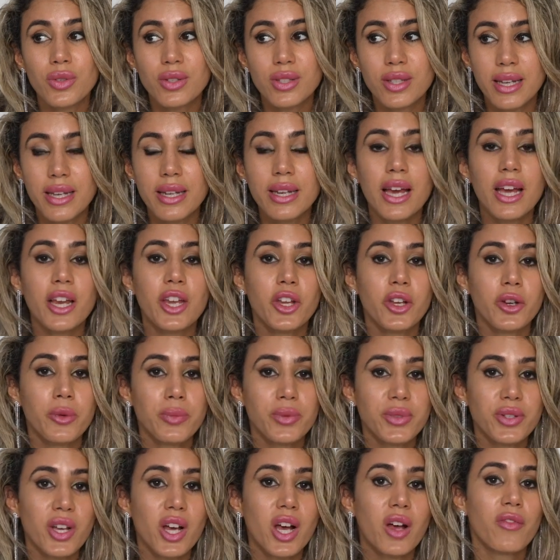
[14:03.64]
sit and you
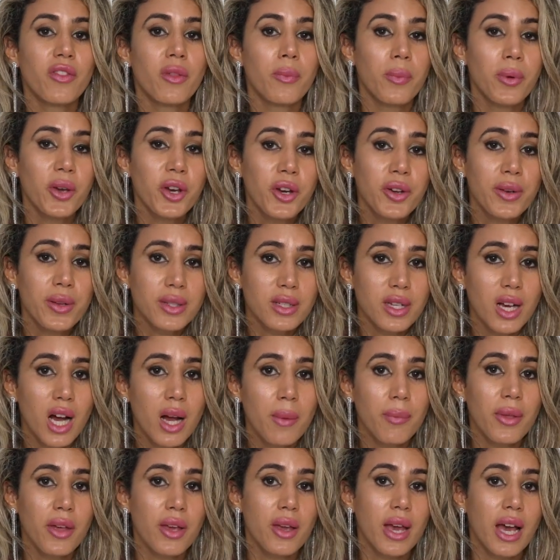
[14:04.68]
observe the period of
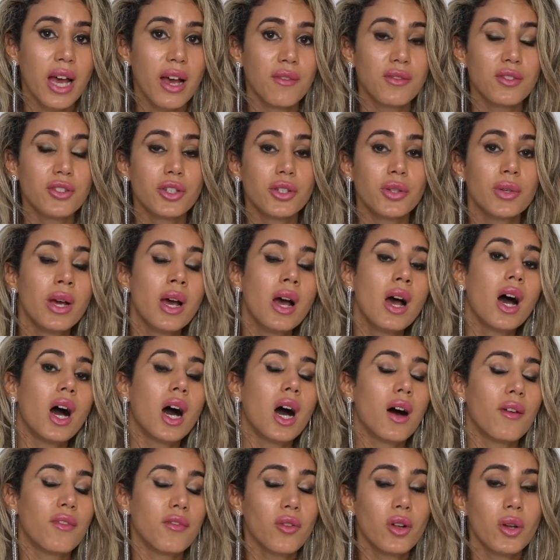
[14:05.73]
time that you have to
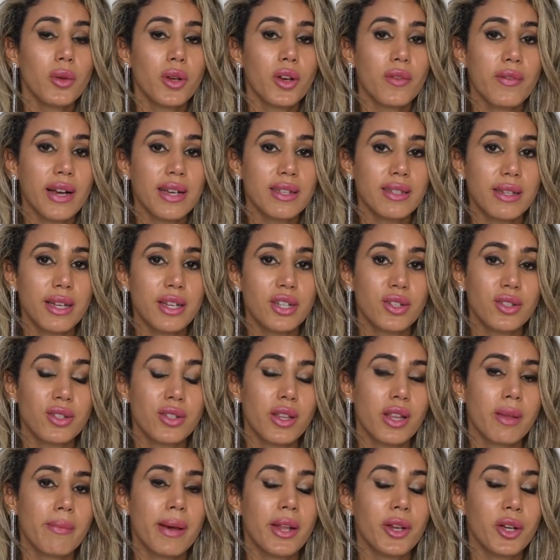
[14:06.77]
are following your vaccination so
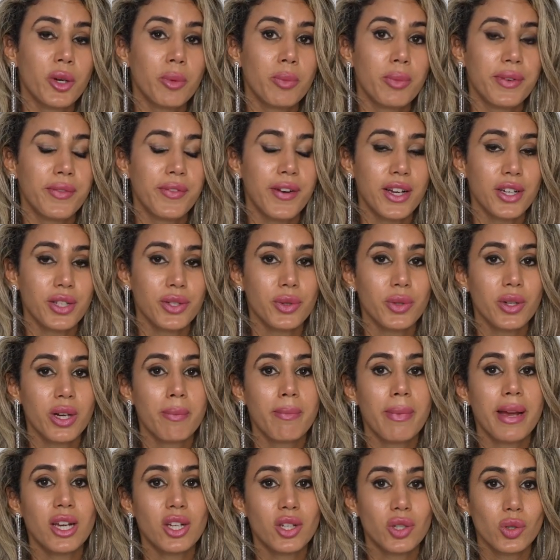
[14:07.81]
that the medical professional can
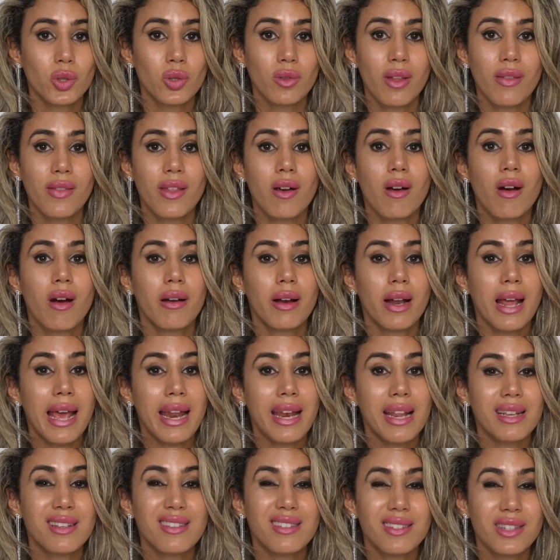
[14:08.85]
make sure that there aren't
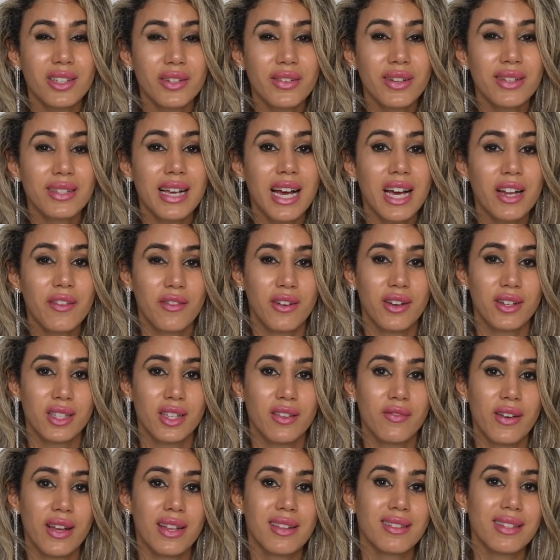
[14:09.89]
any serious adverse
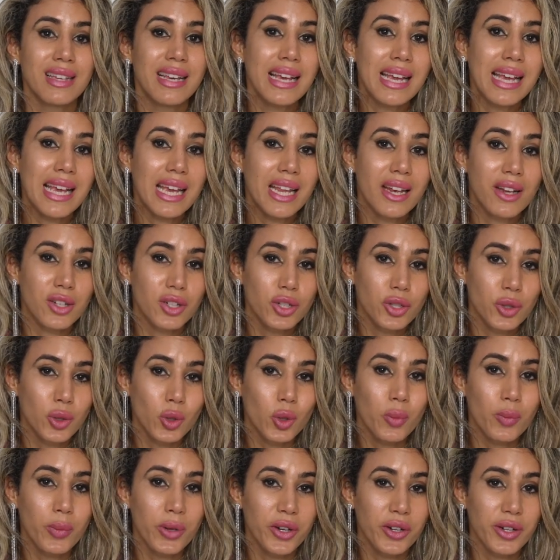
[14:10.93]
events in a
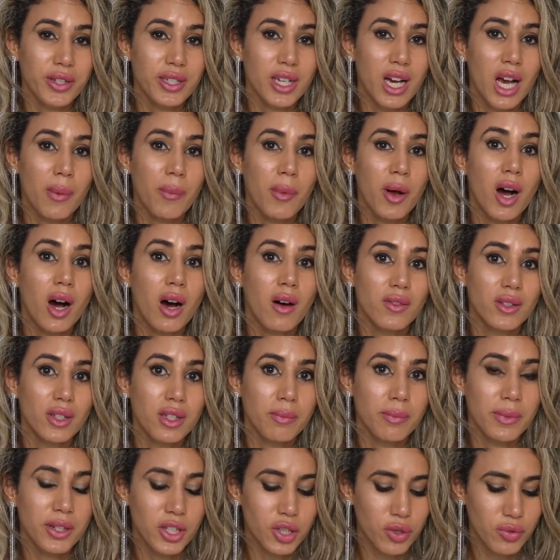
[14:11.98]
short period of time after
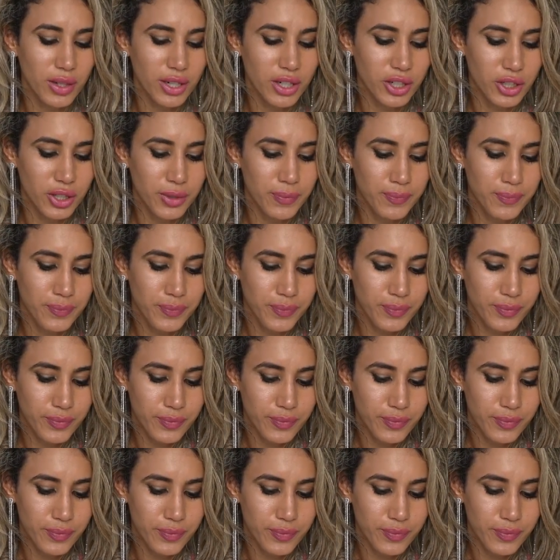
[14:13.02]
administration.